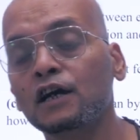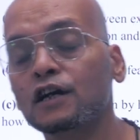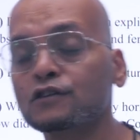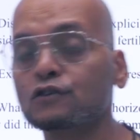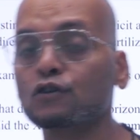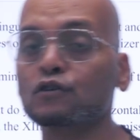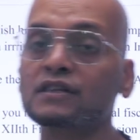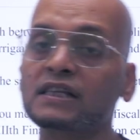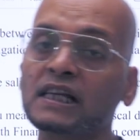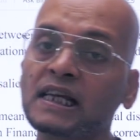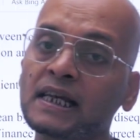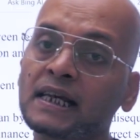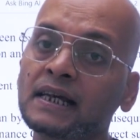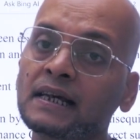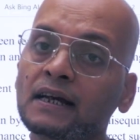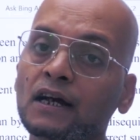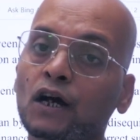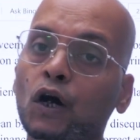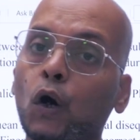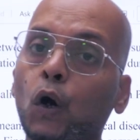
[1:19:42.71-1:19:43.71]
So
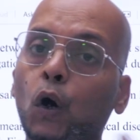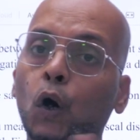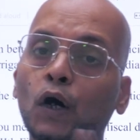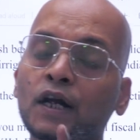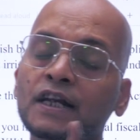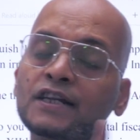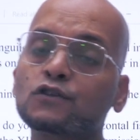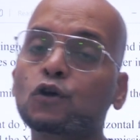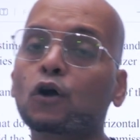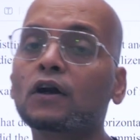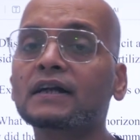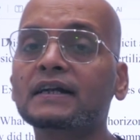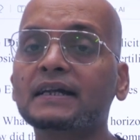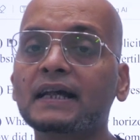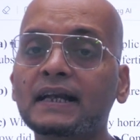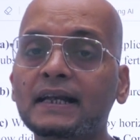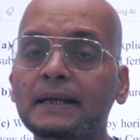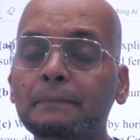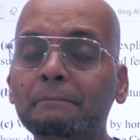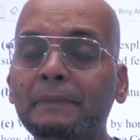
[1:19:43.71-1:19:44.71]
see,
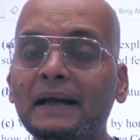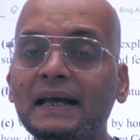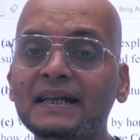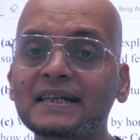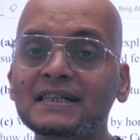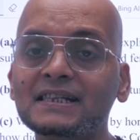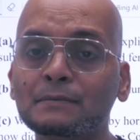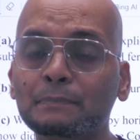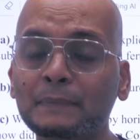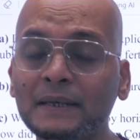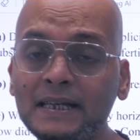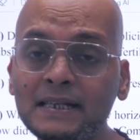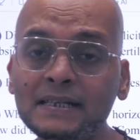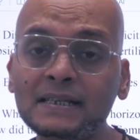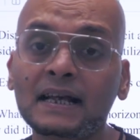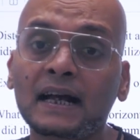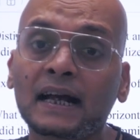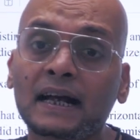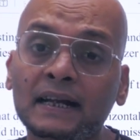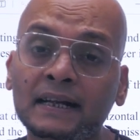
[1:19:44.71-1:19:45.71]
horizontal imbalance means
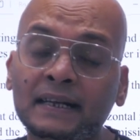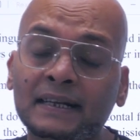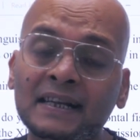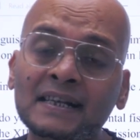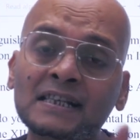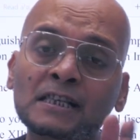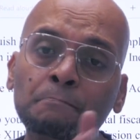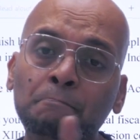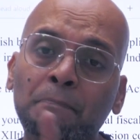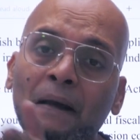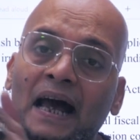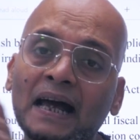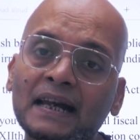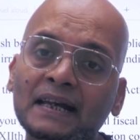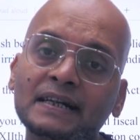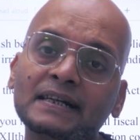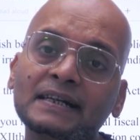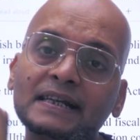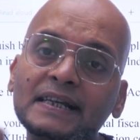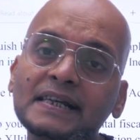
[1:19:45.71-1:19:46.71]

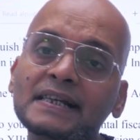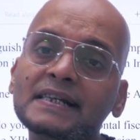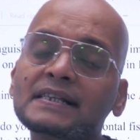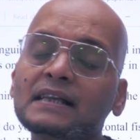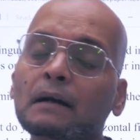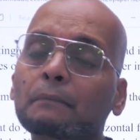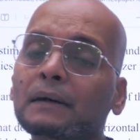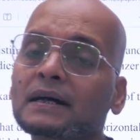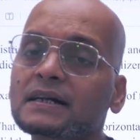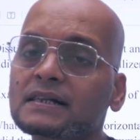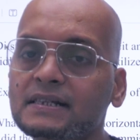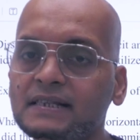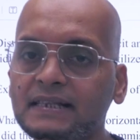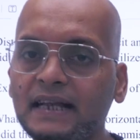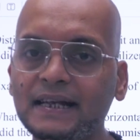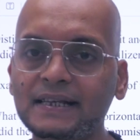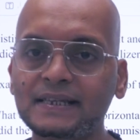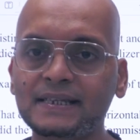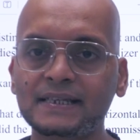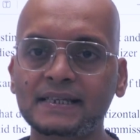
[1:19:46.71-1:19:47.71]
disparities amongst
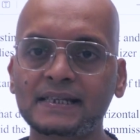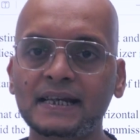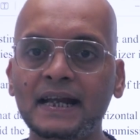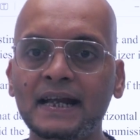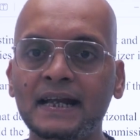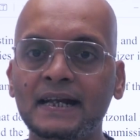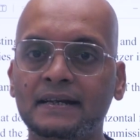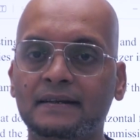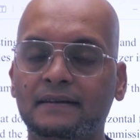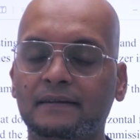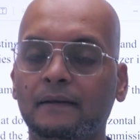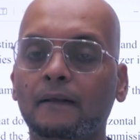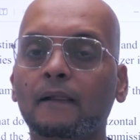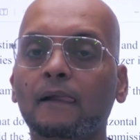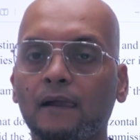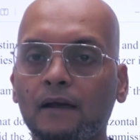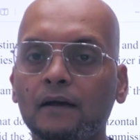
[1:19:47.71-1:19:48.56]
the state,